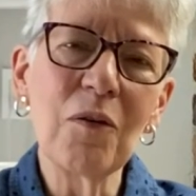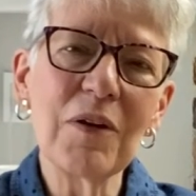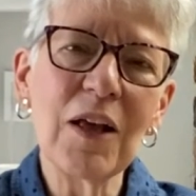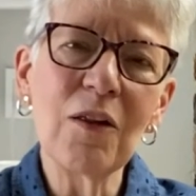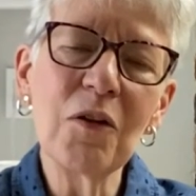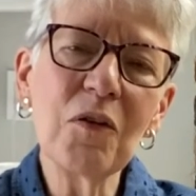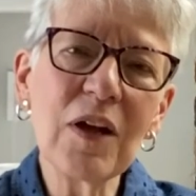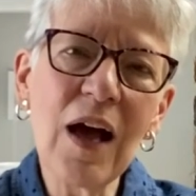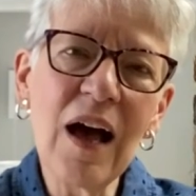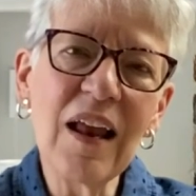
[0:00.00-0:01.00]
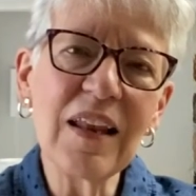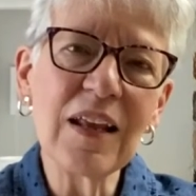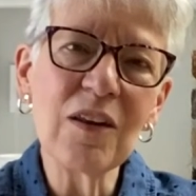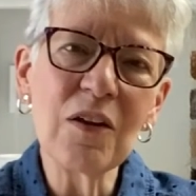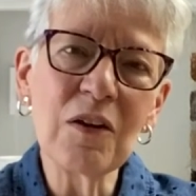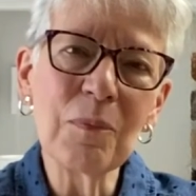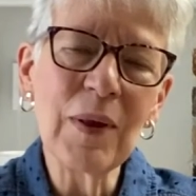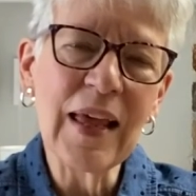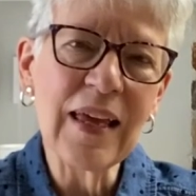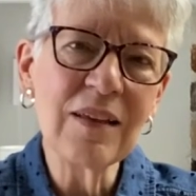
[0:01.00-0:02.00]
include God in your
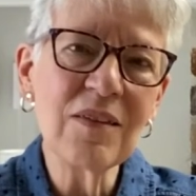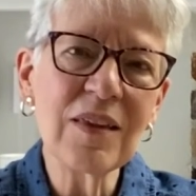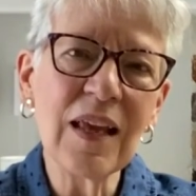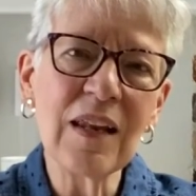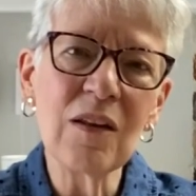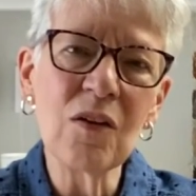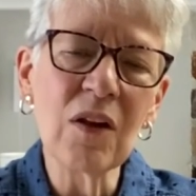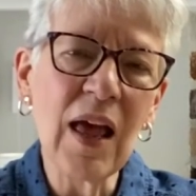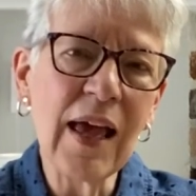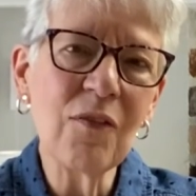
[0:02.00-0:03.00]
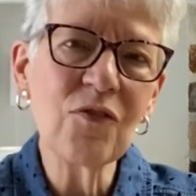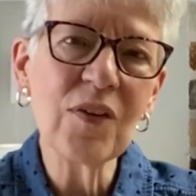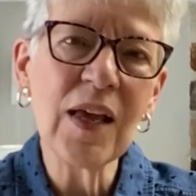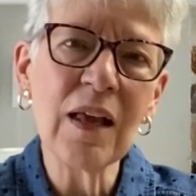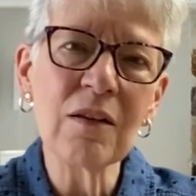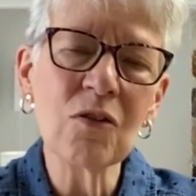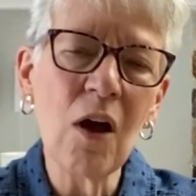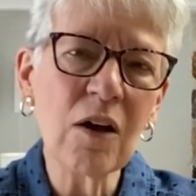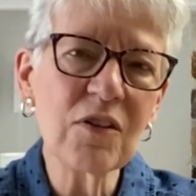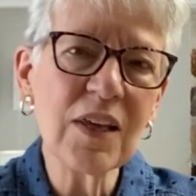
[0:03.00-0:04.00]
plans and in your life and
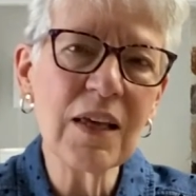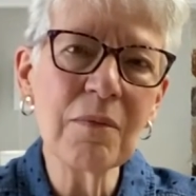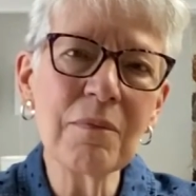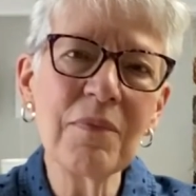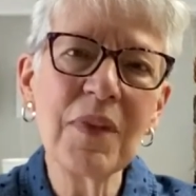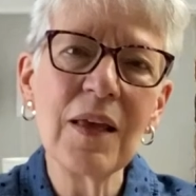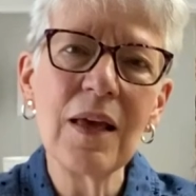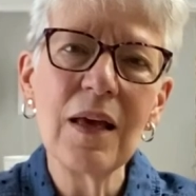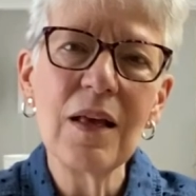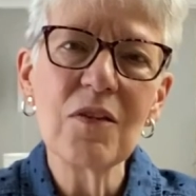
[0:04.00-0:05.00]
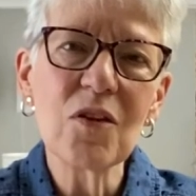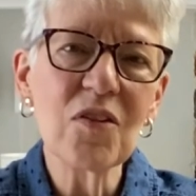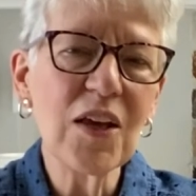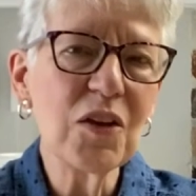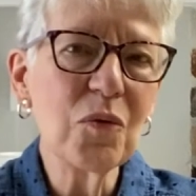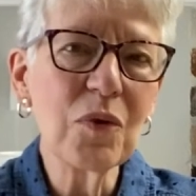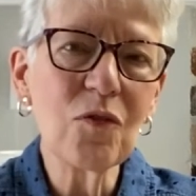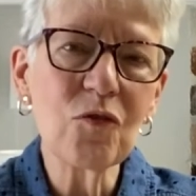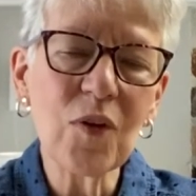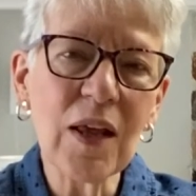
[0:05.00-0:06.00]
talk to him just like you would a
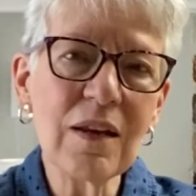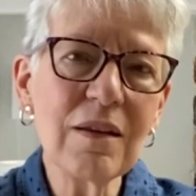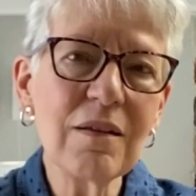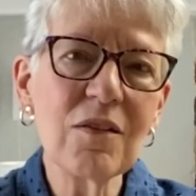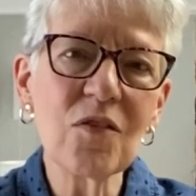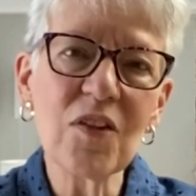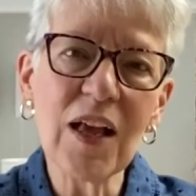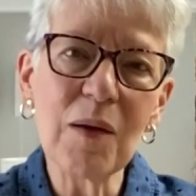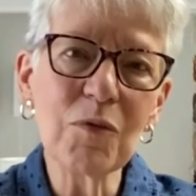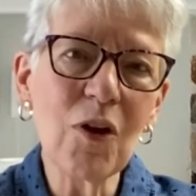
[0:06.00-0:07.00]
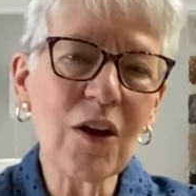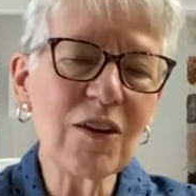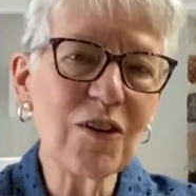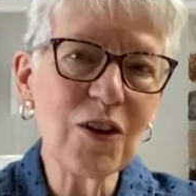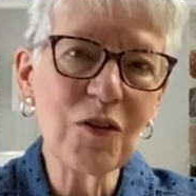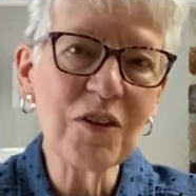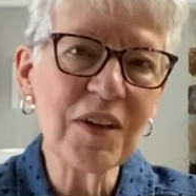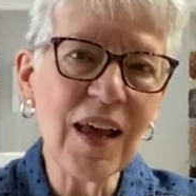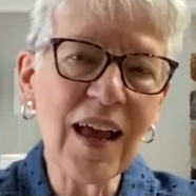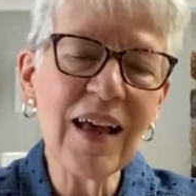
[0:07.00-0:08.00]
friend, just like I'm talking to you
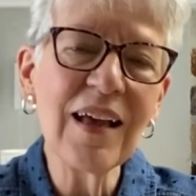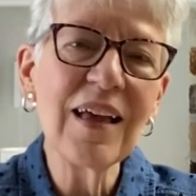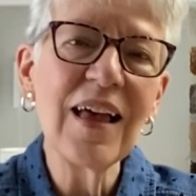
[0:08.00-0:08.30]
today.